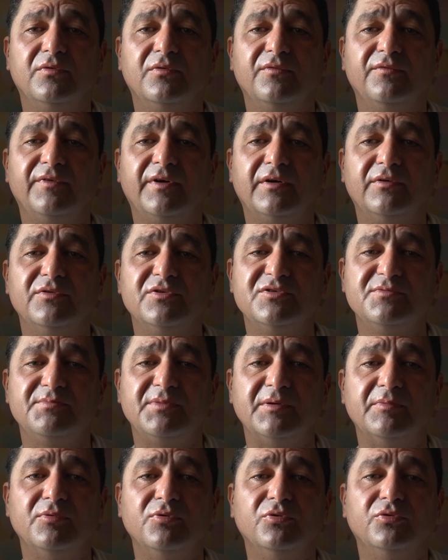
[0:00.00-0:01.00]
various
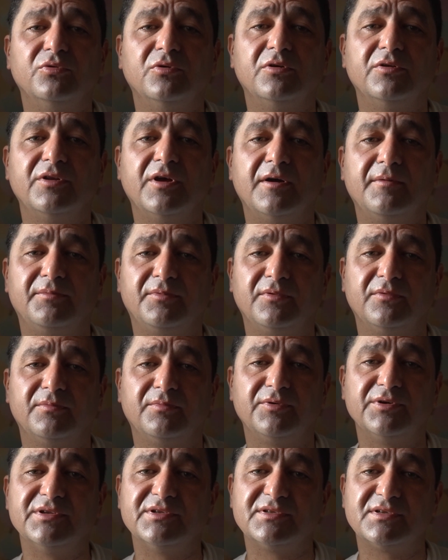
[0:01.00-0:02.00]
people to adopt a
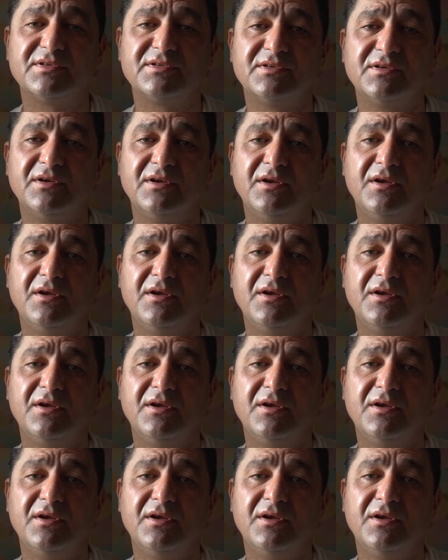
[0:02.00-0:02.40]
princess.